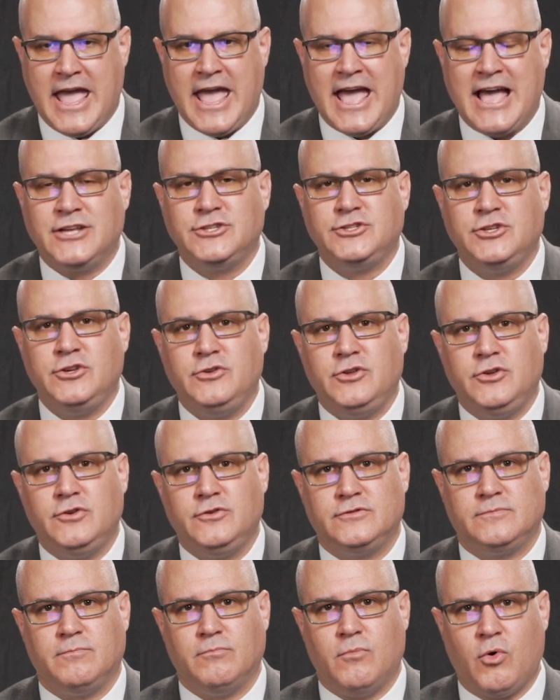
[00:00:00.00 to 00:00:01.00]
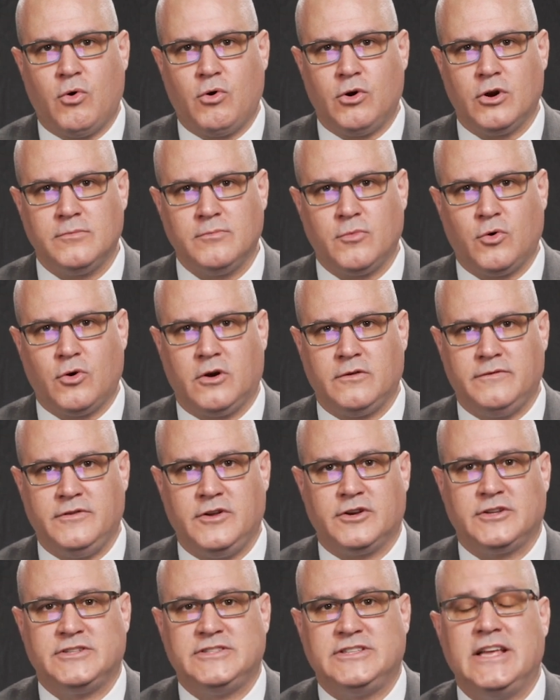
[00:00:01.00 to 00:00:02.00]
As you use more and more of
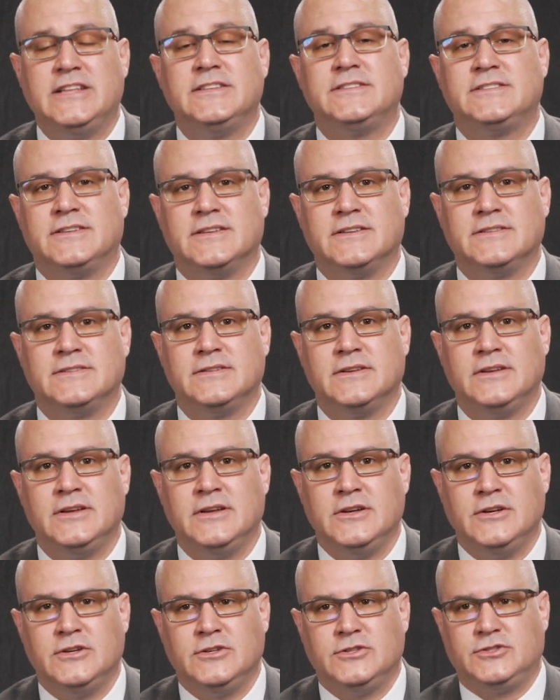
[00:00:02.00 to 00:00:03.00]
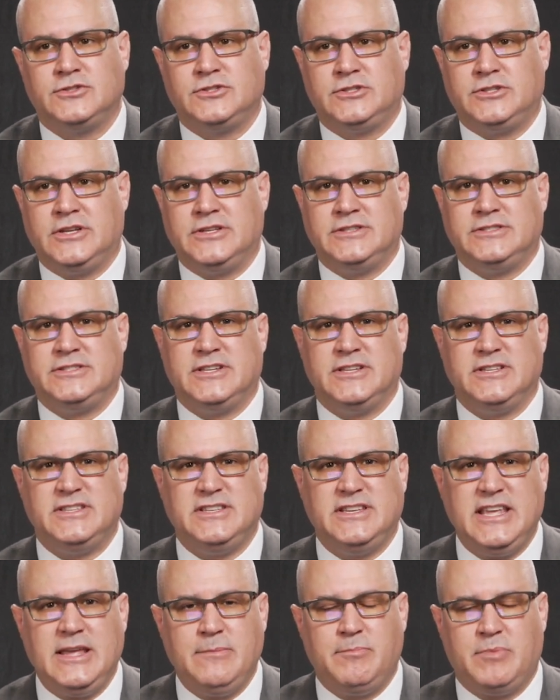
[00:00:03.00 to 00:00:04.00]
your senses to
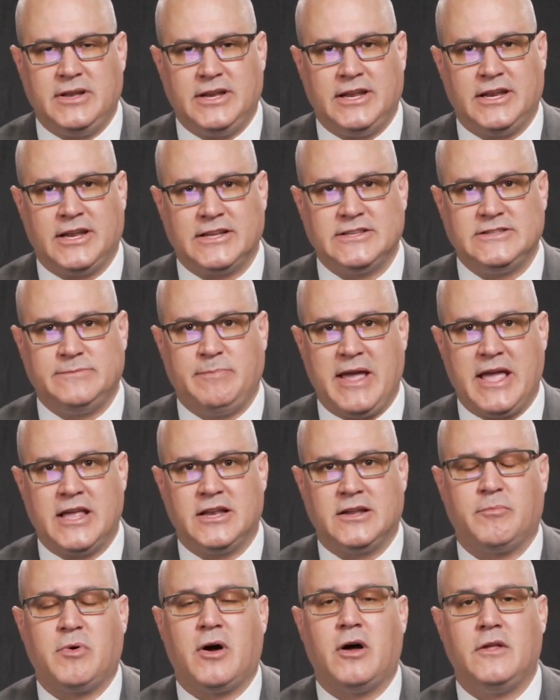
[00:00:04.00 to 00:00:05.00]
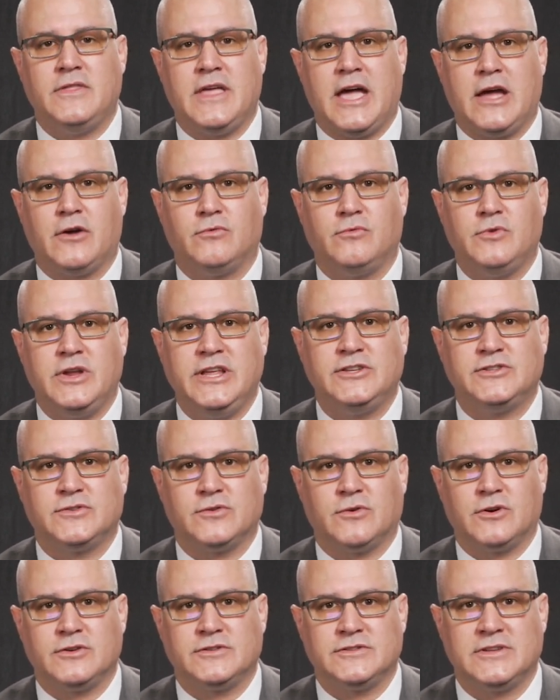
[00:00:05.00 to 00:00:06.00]
deepen and expand upon that
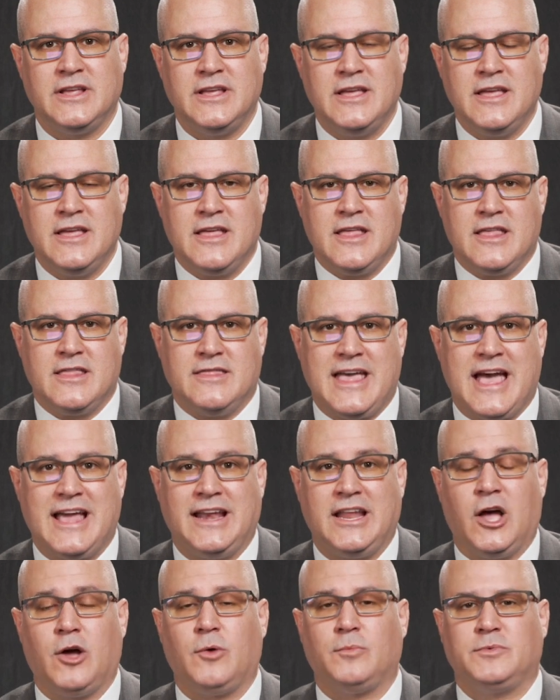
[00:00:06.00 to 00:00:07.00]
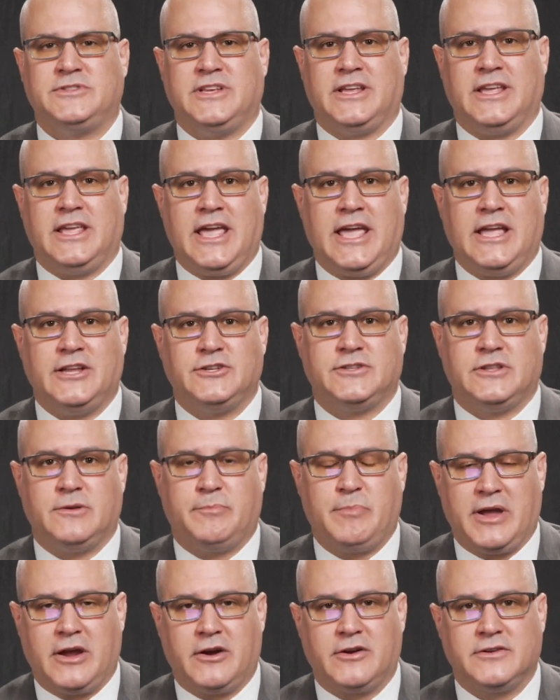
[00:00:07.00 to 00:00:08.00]
resource, that helps engage the
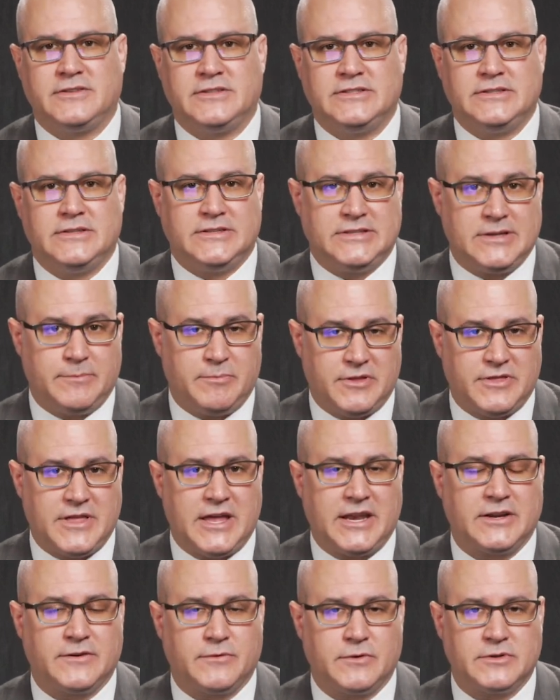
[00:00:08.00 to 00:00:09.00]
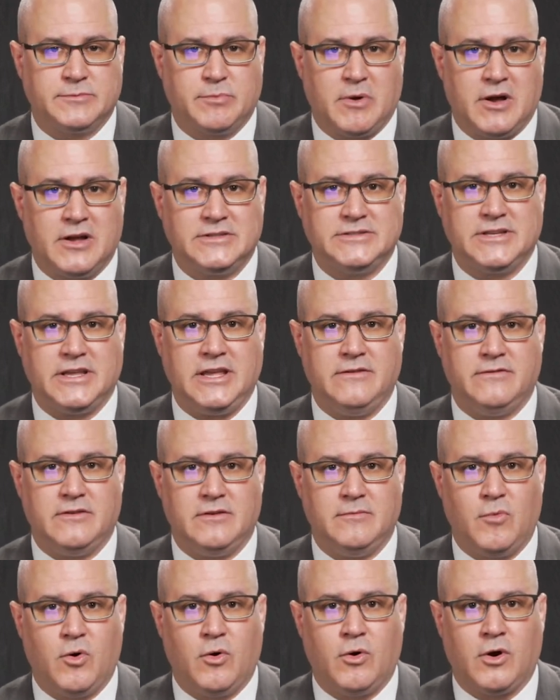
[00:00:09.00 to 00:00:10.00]
parasympathetic response
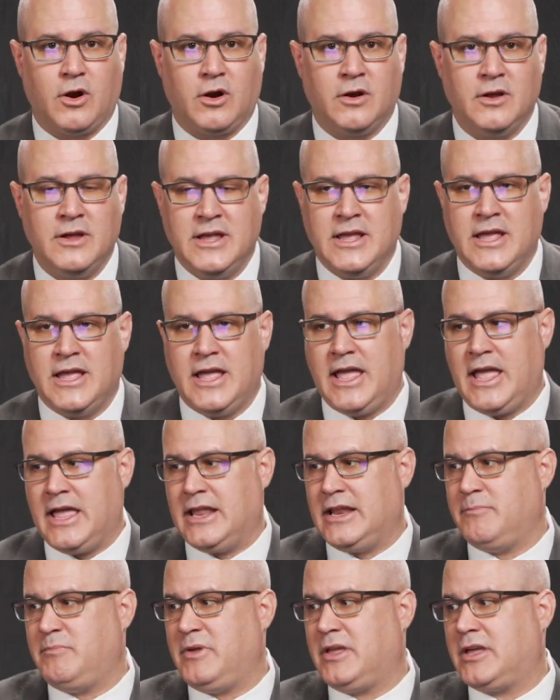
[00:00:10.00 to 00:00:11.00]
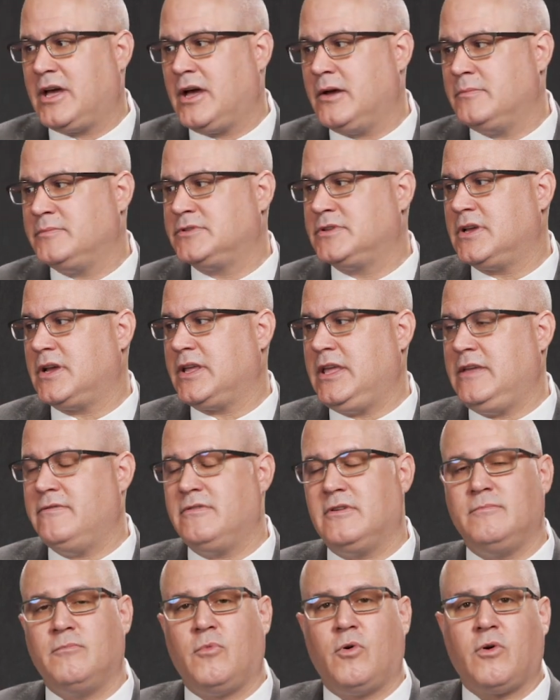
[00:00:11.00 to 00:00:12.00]
even more, and it becomes
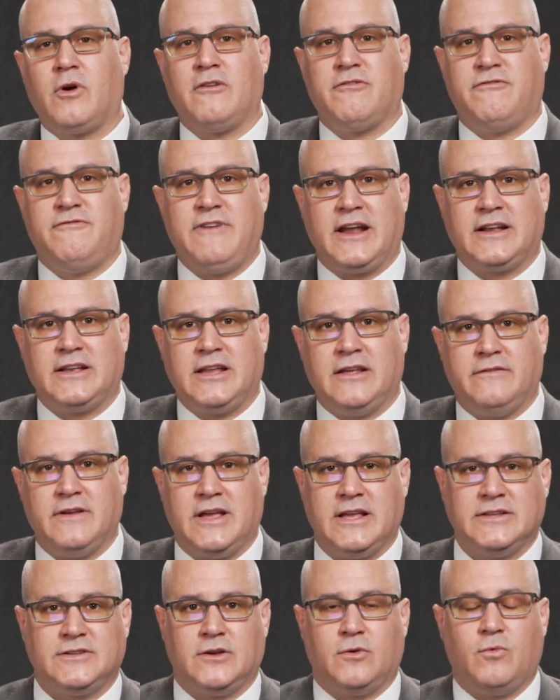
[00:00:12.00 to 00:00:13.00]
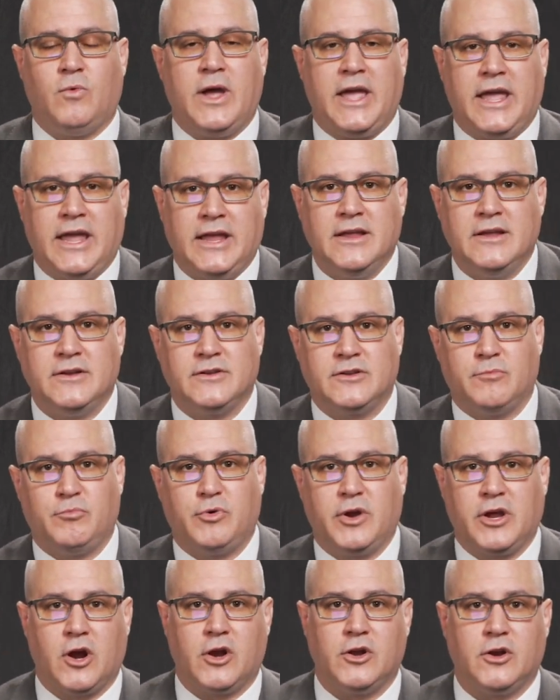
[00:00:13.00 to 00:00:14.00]
even more effective as a way to
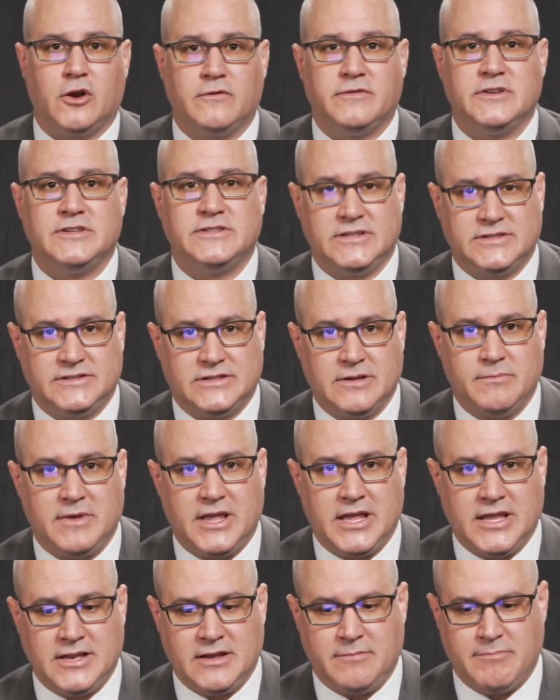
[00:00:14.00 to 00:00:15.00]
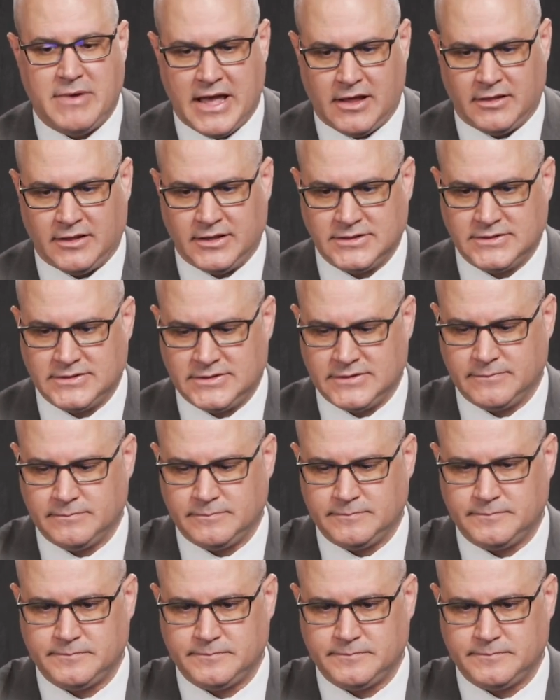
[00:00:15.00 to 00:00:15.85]
bring our nervous system into balance.